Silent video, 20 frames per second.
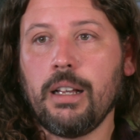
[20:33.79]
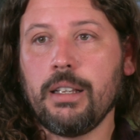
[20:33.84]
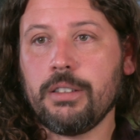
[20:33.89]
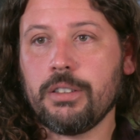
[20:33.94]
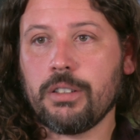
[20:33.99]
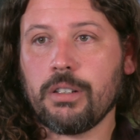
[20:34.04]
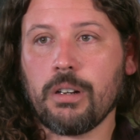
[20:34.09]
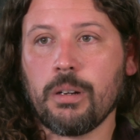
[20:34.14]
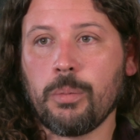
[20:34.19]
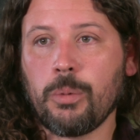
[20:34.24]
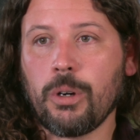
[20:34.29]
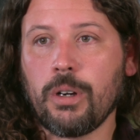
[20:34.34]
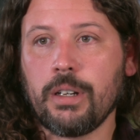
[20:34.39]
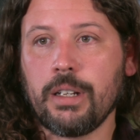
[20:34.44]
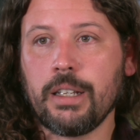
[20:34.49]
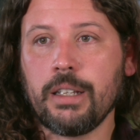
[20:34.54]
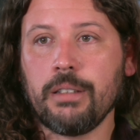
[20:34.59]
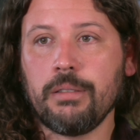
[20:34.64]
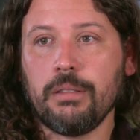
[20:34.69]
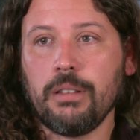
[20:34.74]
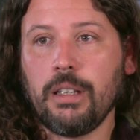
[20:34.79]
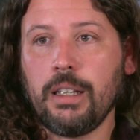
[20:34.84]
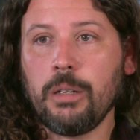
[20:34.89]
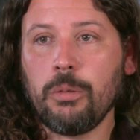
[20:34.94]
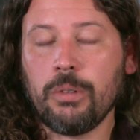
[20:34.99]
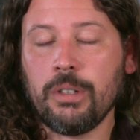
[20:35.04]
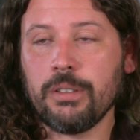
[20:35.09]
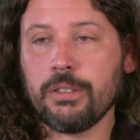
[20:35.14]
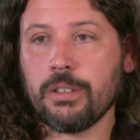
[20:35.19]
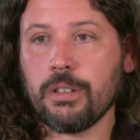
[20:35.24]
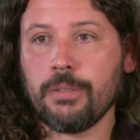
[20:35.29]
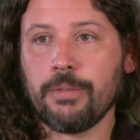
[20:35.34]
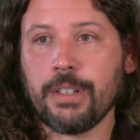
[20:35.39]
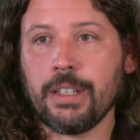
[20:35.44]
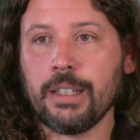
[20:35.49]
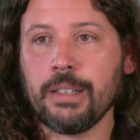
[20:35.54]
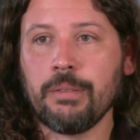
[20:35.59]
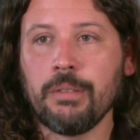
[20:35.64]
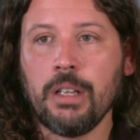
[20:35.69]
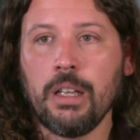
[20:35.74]
Star Party, Lightwell
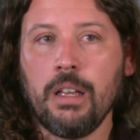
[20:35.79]
Survey,